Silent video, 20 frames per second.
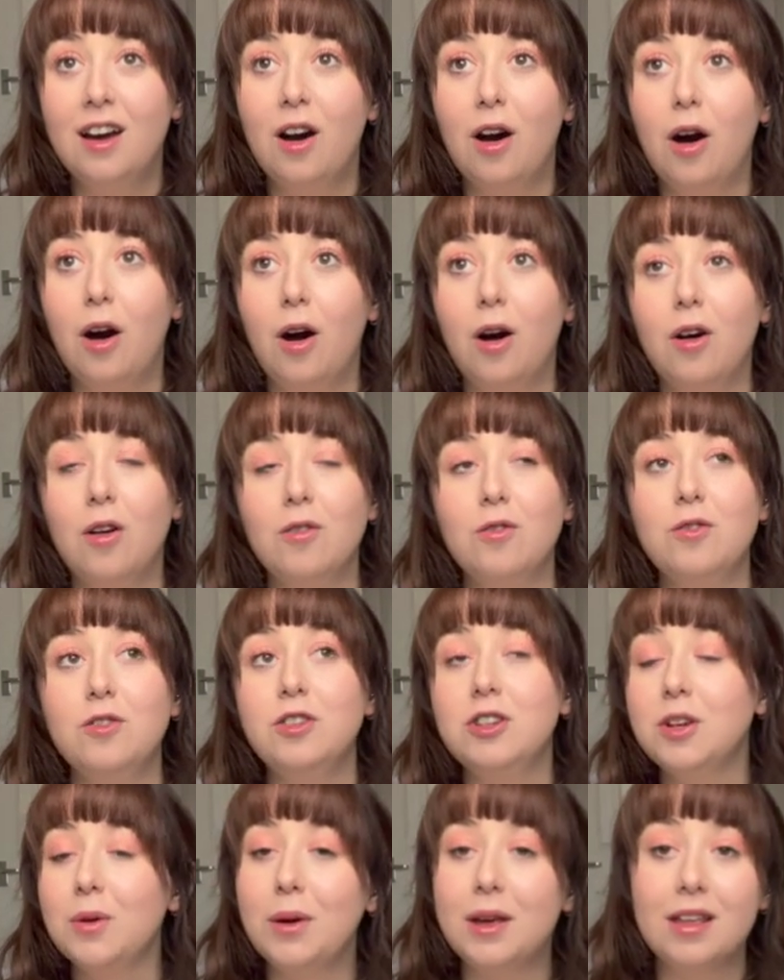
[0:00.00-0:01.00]
of
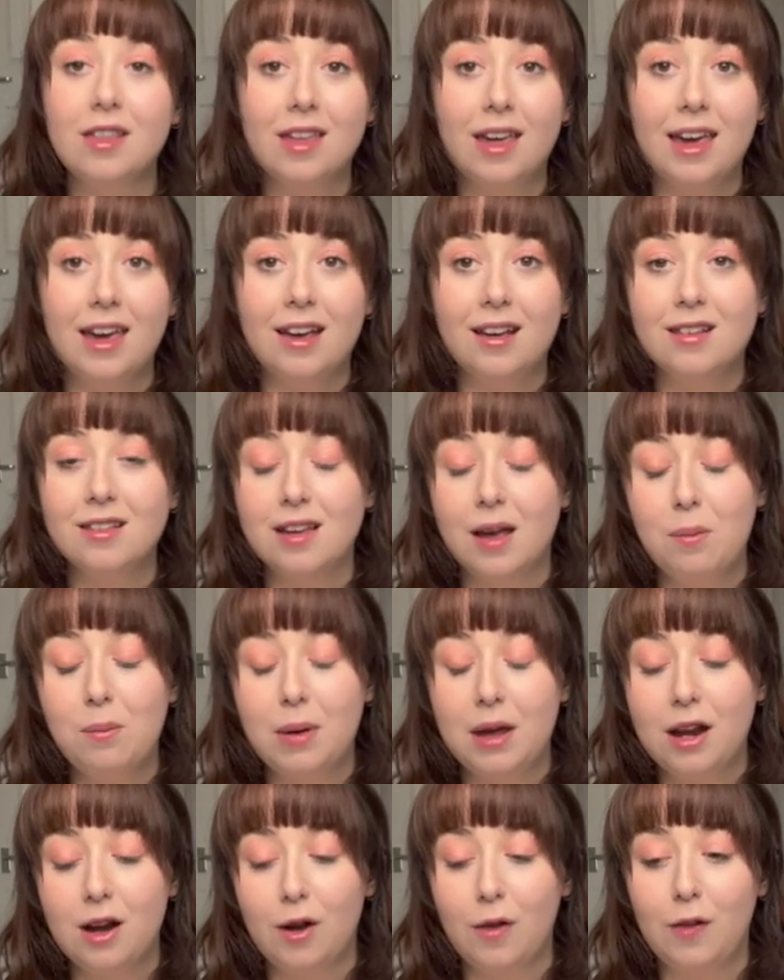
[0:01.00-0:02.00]
doing things and
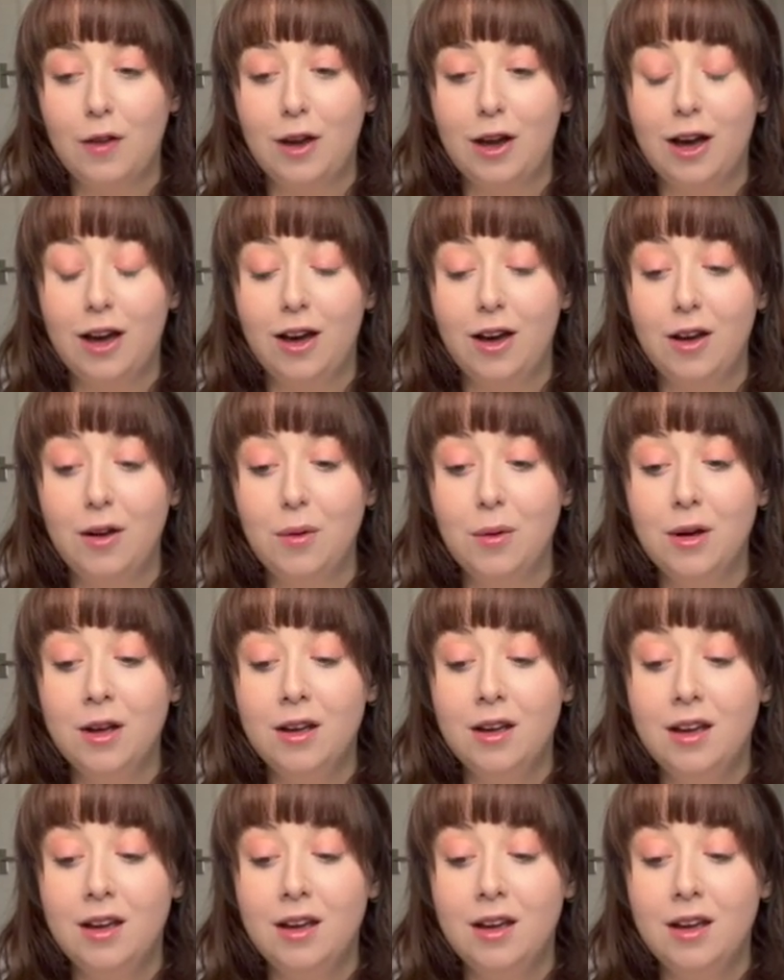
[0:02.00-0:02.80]
being on the go.